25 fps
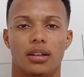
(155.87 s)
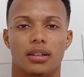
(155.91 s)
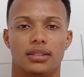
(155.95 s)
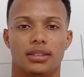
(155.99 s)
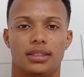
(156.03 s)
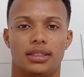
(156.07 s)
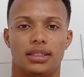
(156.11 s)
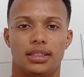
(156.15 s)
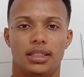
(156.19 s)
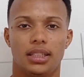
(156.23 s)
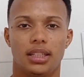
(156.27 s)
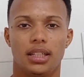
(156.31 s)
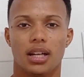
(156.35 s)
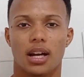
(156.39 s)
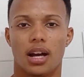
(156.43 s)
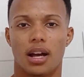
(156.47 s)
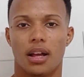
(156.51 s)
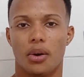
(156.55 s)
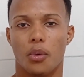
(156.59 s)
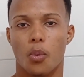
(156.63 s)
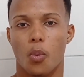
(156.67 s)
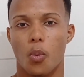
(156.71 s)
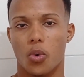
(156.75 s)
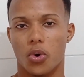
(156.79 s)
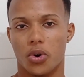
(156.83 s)
see
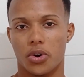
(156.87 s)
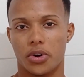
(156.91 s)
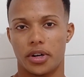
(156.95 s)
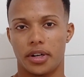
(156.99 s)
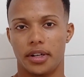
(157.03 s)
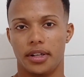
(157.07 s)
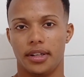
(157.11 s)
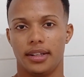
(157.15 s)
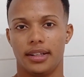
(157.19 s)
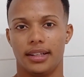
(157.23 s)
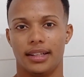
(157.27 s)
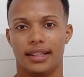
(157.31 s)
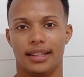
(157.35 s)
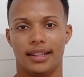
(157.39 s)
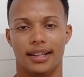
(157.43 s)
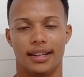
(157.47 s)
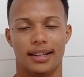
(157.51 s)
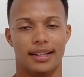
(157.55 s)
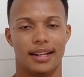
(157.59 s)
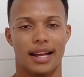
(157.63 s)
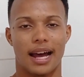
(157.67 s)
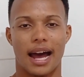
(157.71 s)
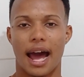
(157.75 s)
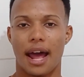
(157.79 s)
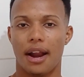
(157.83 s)
a word
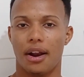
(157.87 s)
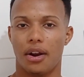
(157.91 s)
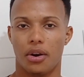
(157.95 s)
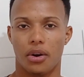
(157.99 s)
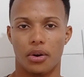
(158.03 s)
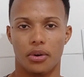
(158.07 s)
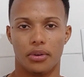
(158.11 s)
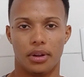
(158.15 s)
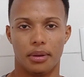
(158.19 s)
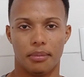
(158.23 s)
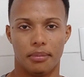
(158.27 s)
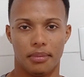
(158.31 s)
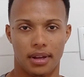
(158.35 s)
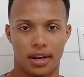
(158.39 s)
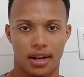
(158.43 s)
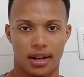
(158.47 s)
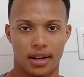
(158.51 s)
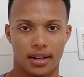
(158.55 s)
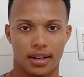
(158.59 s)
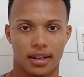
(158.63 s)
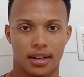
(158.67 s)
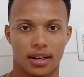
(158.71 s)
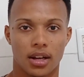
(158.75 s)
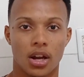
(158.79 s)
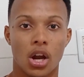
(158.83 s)
that I don't know the
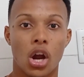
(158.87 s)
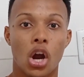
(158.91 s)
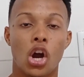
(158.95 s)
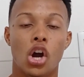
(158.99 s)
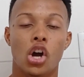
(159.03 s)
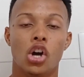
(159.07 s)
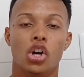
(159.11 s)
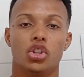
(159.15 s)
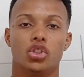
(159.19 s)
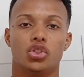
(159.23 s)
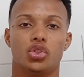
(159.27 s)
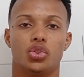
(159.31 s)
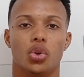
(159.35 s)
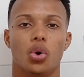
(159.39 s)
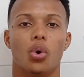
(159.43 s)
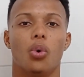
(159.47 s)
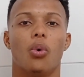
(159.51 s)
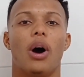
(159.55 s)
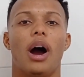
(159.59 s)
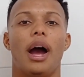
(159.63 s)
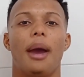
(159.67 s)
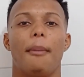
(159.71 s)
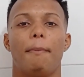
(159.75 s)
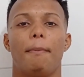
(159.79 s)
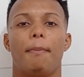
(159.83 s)
meaning. So
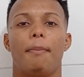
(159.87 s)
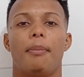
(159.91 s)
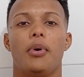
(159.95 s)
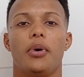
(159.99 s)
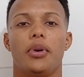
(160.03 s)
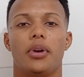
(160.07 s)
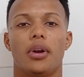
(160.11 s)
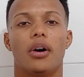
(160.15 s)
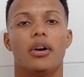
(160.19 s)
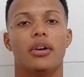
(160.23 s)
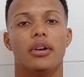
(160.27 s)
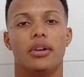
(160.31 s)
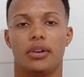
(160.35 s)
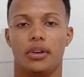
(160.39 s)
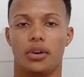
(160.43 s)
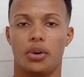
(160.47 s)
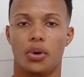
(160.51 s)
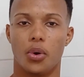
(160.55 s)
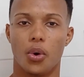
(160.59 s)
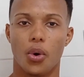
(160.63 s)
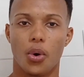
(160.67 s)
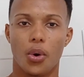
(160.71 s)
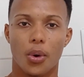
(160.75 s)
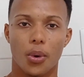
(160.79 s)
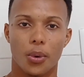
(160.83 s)
I put on
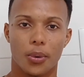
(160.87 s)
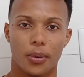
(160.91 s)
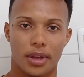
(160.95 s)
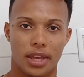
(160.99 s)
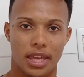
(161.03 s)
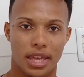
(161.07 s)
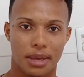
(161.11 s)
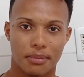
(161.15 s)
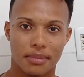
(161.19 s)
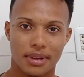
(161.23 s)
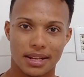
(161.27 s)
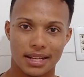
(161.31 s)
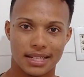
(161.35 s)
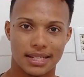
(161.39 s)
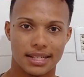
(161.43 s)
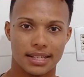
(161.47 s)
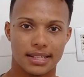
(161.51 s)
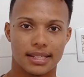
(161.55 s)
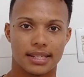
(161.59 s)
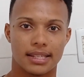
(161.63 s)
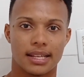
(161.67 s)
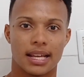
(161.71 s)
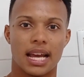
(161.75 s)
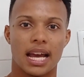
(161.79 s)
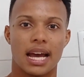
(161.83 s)
Google
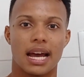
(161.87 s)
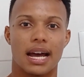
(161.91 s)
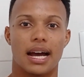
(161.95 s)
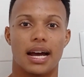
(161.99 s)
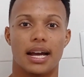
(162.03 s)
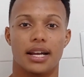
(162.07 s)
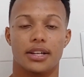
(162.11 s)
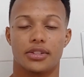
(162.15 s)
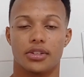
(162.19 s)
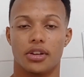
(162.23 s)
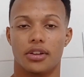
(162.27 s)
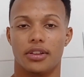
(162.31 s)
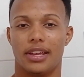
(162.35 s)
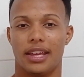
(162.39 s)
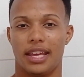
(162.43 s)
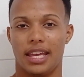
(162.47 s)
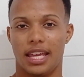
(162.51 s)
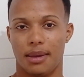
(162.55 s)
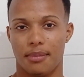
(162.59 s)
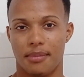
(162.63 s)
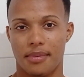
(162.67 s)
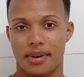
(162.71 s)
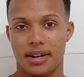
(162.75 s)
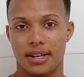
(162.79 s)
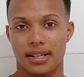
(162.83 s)
Images, I saw the
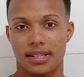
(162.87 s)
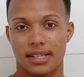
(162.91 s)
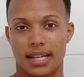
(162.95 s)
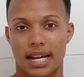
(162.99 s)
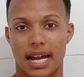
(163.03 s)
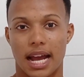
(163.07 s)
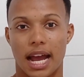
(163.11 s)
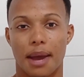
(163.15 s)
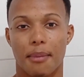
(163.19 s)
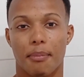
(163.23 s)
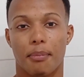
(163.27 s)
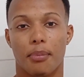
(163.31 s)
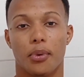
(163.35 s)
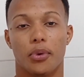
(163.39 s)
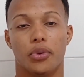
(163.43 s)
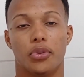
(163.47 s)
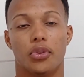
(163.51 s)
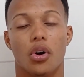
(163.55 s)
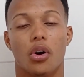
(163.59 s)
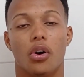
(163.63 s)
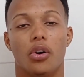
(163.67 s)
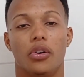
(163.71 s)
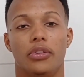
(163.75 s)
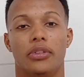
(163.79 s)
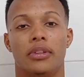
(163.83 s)
image, I put
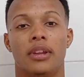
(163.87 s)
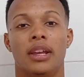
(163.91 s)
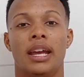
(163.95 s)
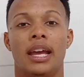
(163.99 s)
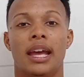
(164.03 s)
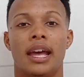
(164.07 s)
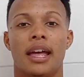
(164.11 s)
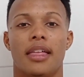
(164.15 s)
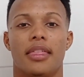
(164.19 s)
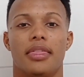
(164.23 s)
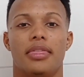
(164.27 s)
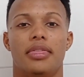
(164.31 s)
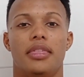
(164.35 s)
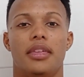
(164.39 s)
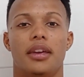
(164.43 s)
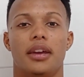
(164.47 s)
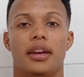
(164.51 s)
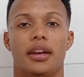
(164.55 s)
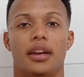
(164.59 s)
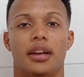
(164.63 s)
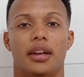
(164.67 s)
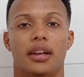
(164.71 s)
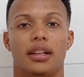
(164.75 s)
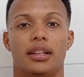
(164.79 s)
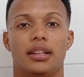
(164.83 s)
on
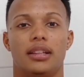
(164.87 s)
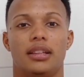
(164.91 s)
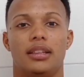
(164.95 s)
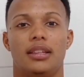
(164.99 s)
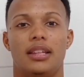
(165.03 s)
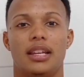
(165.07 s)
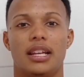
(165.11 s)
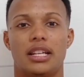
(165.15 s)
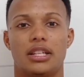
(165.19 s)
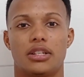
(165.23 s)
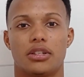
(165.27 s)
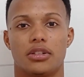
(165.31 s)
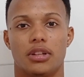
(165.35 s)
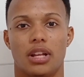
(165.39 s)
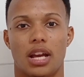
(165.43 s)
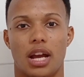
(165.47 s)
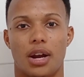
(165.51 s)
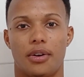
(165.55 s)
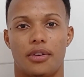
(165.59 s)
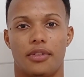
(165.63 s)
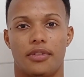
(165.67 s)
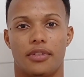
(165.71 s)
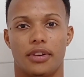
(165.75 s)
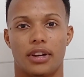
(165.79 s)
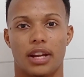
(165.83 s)
the
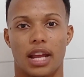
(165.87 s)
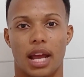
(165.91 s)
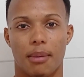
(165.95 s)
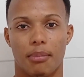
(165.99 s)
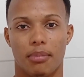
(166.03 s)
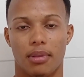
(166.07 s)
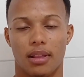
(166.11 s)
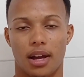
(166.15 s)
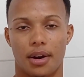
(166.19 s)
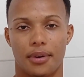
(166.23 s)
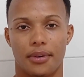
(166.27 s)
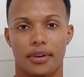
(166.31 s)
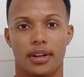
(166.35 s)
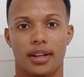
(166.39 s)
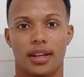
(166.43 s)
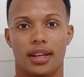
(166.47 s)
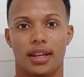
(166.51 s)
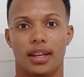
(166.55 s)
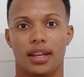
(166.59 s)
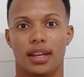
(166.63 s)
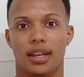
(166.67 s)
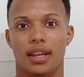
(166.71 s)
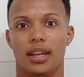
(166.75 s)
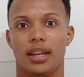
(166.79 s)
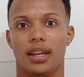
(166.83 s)
dictionary vocabulary
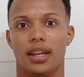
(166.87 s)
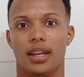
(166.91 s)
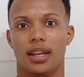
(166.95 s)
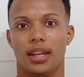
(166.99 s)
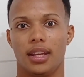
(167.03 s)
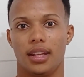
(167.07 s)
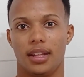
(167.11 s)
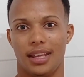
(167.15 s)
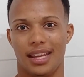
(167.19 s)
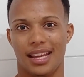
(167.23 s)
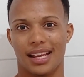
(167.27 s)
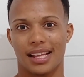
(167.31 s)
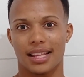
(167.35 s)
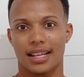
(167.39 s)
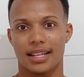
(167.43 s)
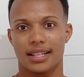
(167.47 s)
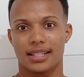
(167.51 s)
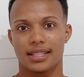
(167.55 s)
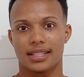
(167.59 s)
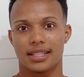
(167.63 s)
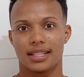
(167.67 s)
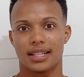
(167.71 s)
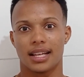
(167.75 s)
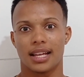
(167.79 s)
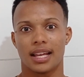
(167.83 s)
in English,
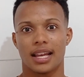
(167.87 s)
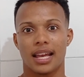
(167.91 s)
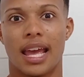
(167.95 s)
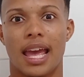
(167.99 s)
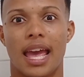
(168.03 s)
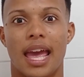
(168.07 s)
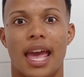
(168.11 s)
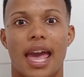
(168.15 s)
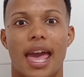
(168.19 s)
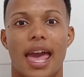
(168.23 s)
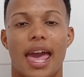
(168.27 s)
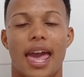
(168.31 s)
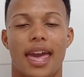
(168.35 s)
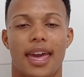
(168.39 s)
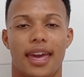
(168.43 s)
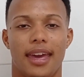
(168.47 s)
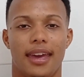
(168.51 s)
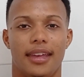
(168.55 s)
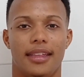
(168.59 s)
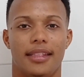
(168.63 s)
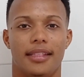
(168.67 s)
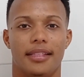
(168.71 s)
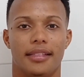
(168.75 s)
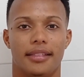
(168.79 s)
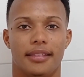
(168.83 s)

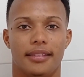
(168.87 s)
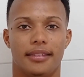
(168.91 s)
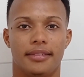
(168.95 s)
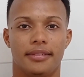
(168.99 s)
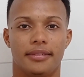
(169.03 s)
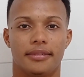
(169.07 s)
and